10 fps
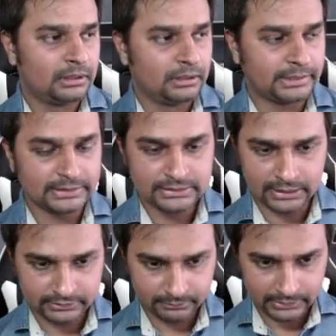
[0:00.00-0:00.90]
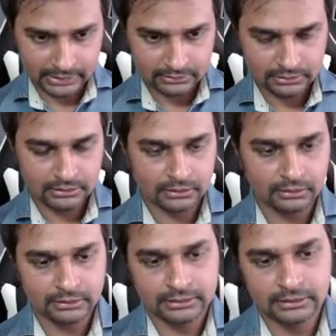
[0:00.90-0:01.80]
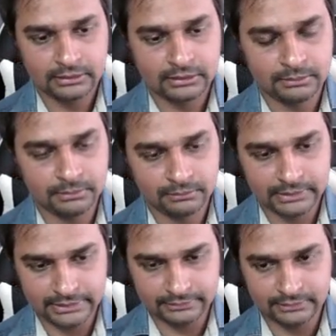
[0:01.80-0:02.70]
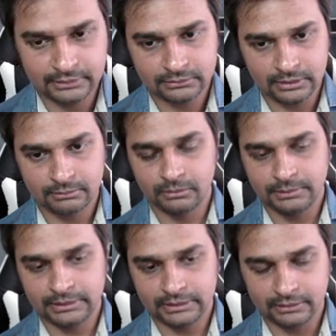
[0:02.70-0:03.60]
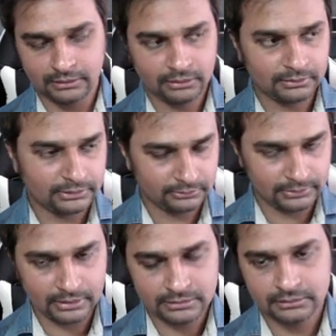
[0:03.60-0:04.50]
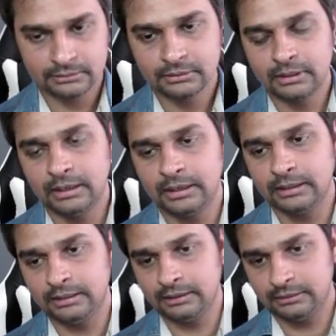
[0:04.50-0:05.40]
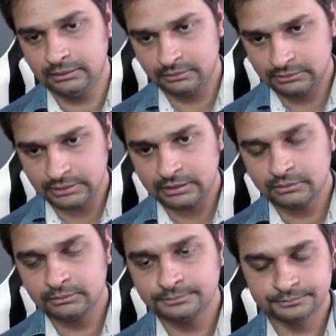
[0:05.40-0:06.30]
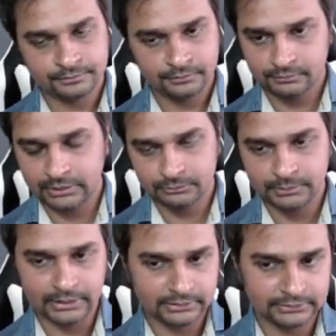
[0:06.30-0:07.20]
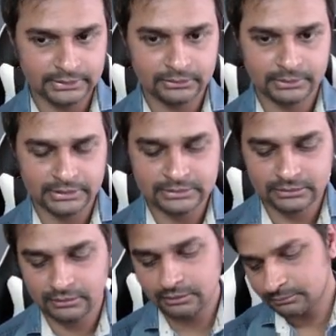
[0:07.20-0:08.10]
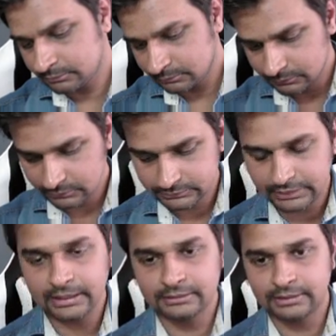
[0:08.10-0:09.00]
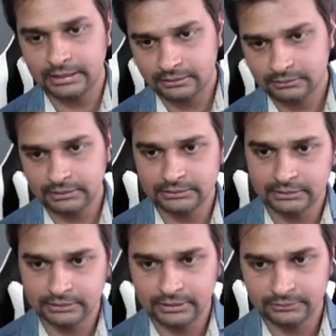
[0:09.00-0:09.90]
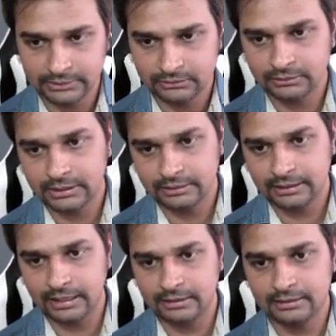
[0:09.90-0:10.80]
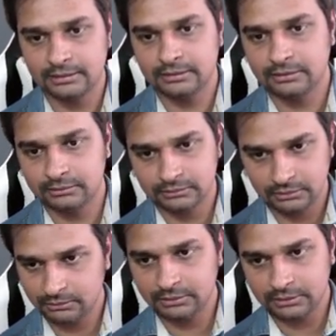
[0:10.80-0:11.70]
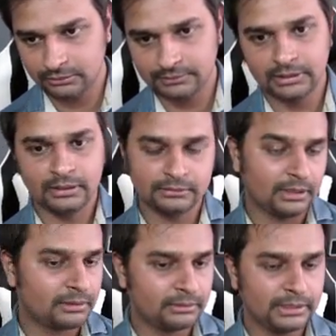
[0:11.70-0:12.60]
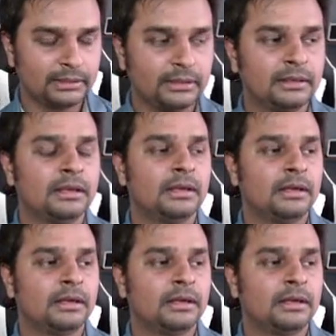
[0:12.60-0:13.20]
I think Chatham Kent got an approval this year, so I'm hoping they continue this tradition. And then in Ontario, must be other cities, but in general, mostly it's like these are the days, Victoria Day, Canada Day, or the New Year is where it's allowed legally.